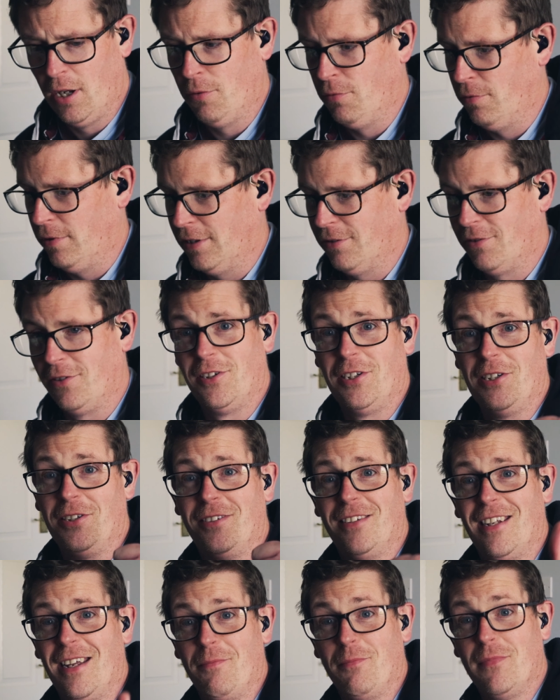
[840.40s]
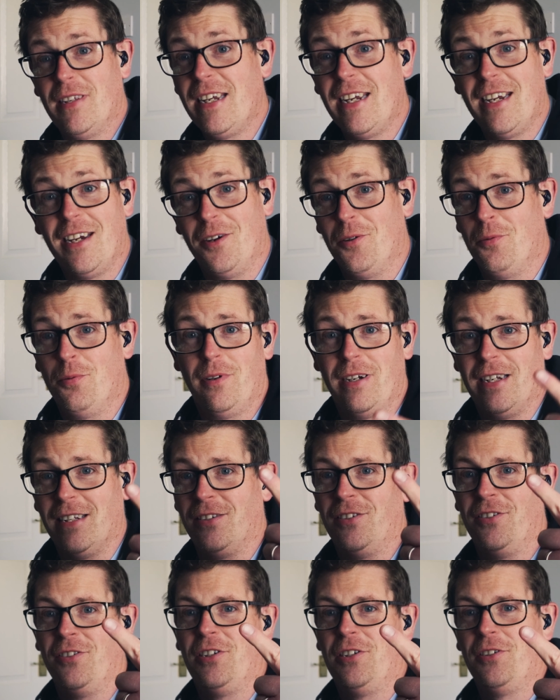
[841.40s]
We introduced MD, we
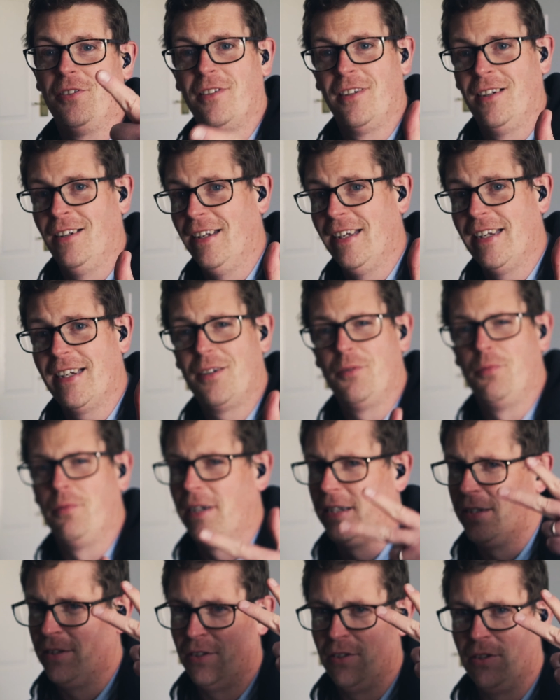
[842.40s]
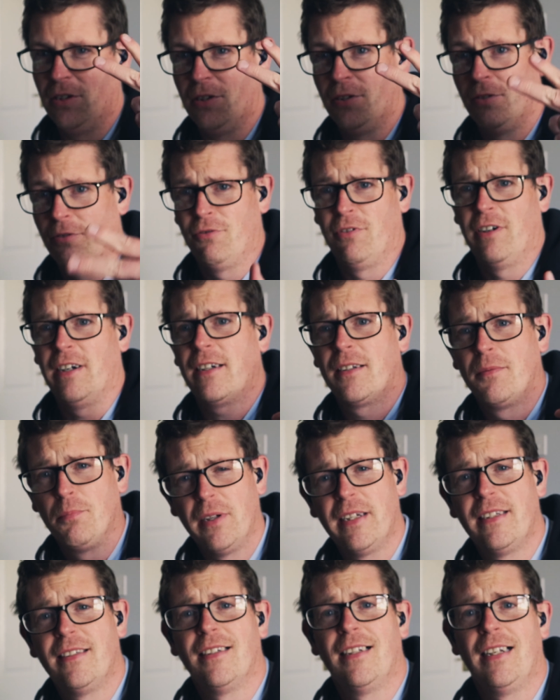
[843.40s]
introduced Click, we introduced Tracks,
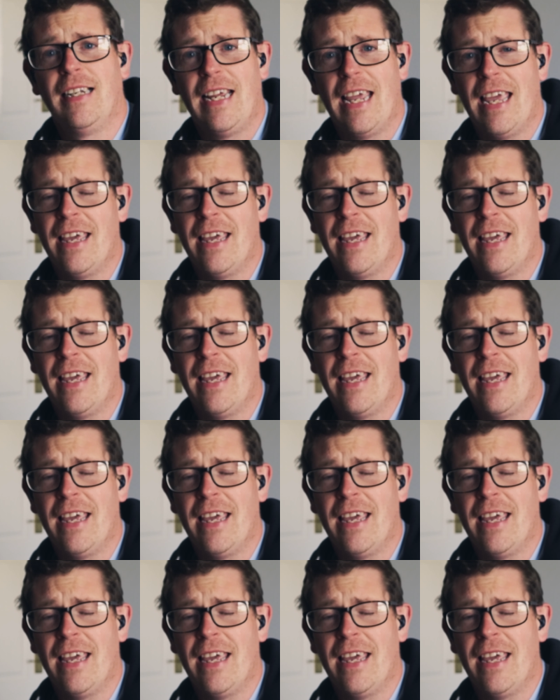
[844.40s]
basically